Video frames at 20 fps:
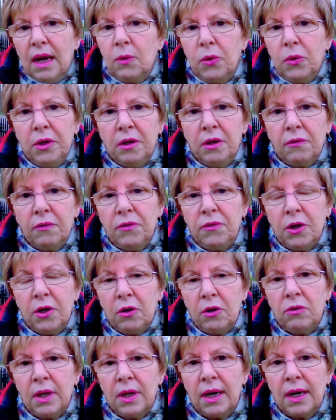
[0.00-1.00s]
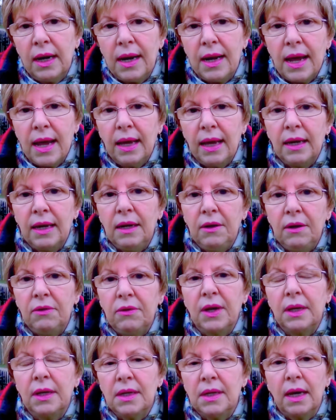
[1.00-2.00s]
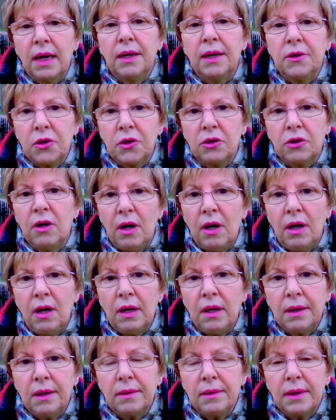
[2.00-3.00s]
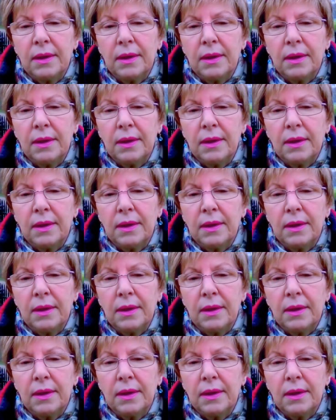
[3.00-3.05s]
I wouldn't have known that I'd had anything done at all.